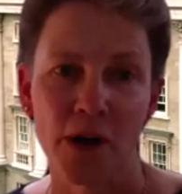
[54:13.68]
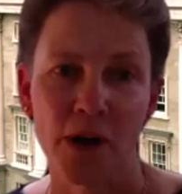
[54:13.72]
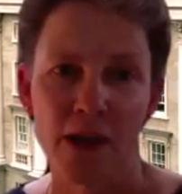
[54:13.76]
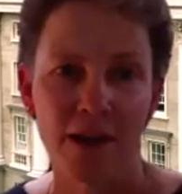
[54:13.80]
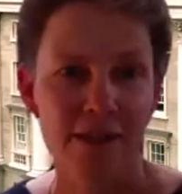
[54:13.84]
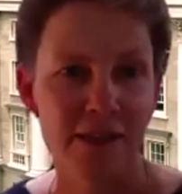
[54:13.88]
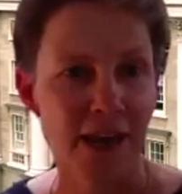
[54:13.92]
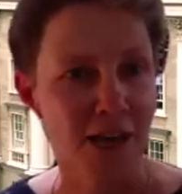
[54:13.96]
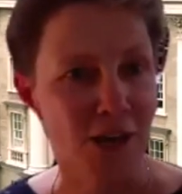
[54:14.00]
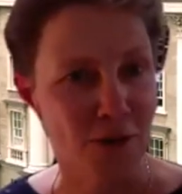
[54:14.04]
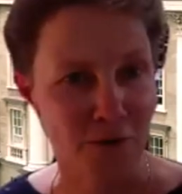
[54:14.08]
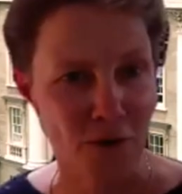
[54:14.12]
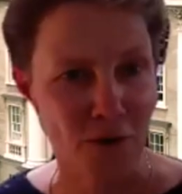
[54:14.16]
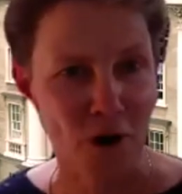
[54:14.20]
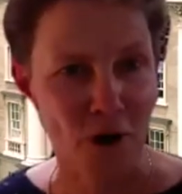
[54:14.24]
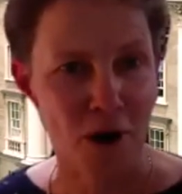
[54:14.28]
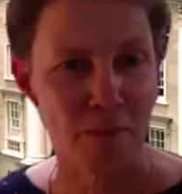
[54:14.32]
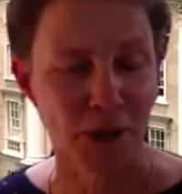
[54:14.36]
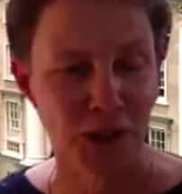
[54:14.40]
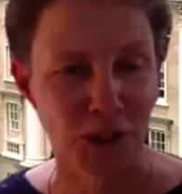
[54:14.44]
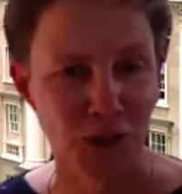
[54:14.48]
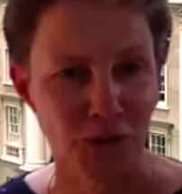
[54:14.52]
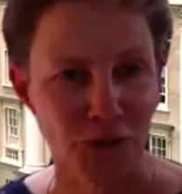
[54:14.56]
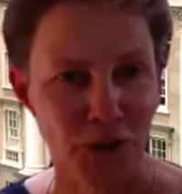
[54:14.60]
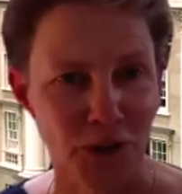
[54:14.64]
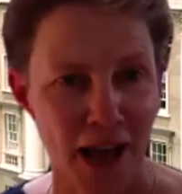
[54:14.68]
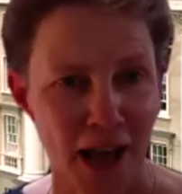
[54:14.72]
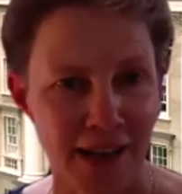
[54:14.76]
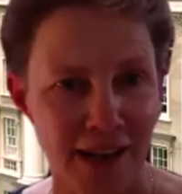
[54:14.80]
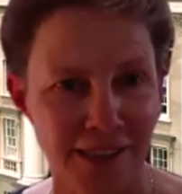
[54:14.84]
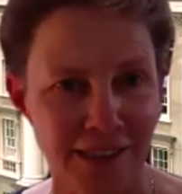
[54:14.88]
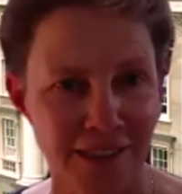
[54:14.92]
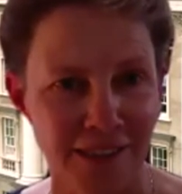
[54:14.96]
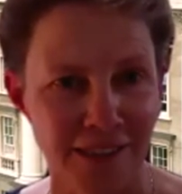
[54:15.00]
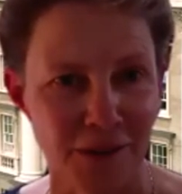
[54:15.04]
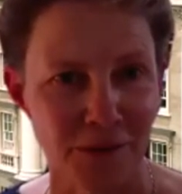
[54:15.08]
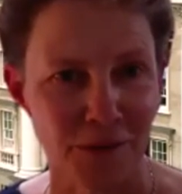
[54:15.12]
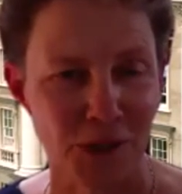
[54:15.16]
thank you very much for
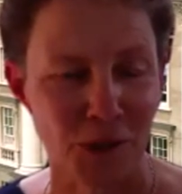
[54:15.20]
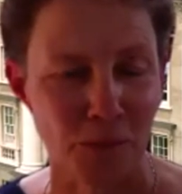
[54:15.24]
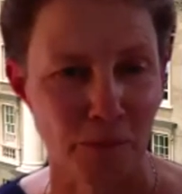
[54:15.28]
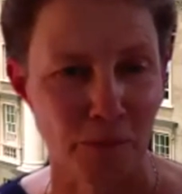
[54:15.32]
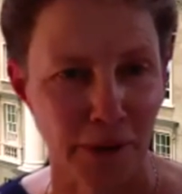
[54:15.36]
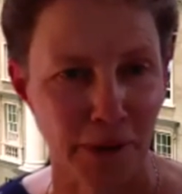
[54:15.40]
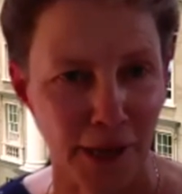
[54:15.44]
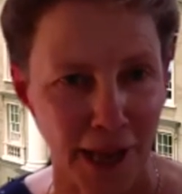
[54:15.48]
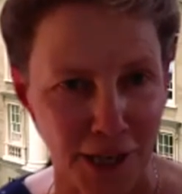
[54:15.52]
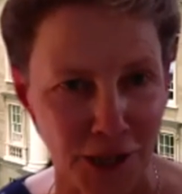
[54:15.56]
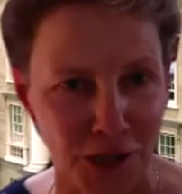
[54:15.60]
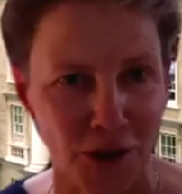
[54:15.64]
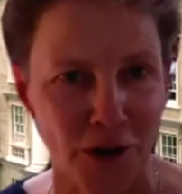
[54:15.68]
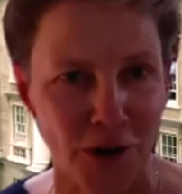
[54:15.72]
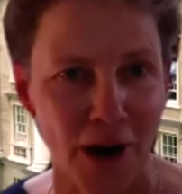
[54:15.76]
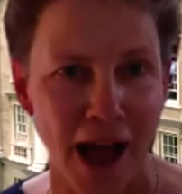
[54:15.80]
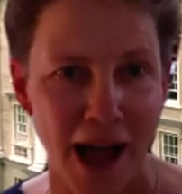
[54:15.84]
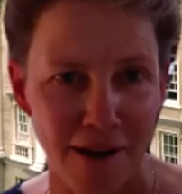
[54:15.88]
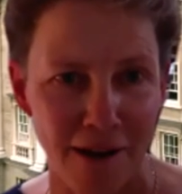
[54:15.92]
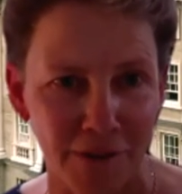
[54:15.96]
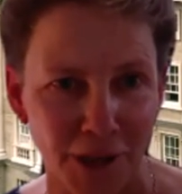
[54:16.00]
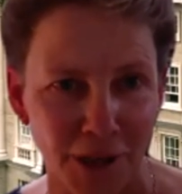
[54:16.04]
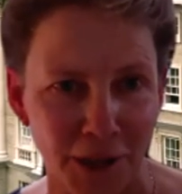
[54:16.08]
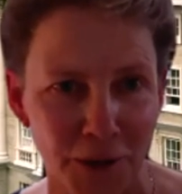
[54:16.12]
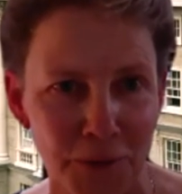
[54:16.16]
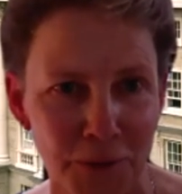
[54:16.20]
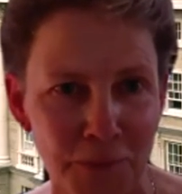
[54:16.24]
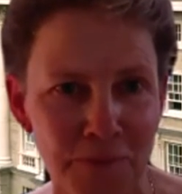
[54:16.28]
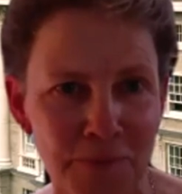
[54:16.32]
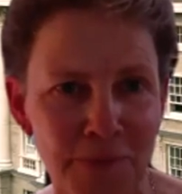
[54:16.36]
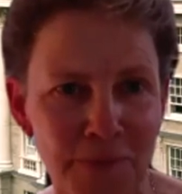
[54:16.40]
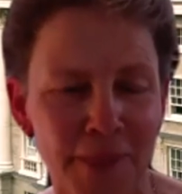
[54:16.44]
that. It was a pleasure having you.